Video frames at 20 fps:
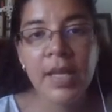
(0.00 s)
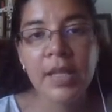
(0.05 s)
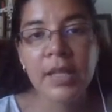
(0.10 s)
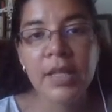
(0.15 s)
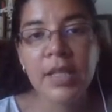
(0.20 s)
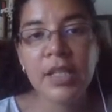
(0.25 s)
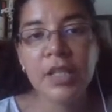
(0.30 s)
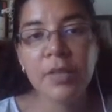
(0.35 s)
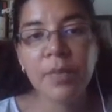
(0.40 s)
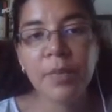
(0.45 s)

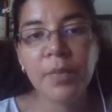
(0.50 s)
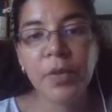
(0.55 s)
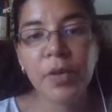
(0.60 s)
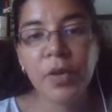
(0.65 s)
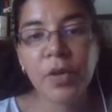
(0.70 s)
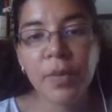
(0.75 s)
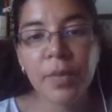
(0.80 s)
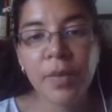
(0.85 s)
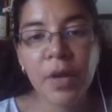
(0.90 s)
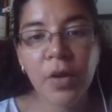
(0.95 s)
The
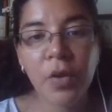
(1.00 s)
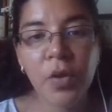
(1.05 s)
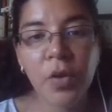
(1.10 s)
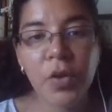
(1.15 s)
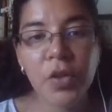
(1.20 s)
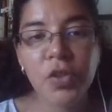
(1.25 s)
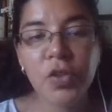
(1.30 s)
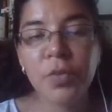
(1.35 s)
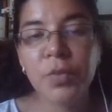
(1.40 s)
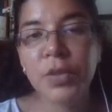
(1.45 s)
sperm are going
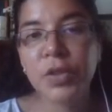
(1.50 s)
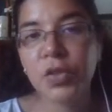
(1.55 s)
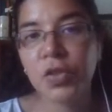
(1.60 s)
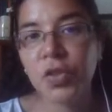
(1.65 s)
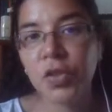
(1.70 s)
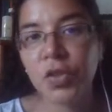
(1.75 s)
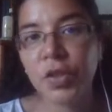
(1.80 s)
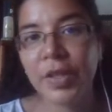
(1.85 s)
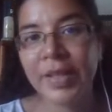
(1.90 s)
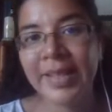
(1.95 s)
to
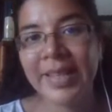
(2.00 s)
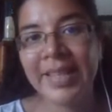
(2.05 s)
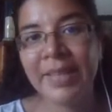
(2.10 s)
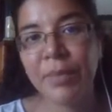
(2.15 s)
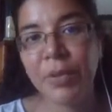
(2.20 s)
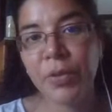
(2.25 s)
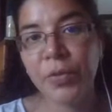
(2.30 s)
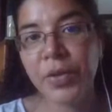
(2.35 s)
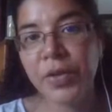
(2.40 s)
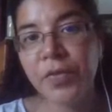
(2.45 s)
mature in the
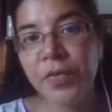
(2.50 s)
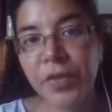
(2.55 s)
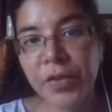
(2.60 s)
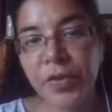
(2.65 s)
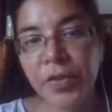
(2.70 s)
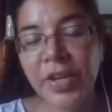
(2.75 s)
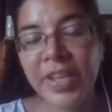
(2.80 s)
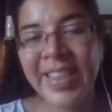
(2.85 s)
periphery,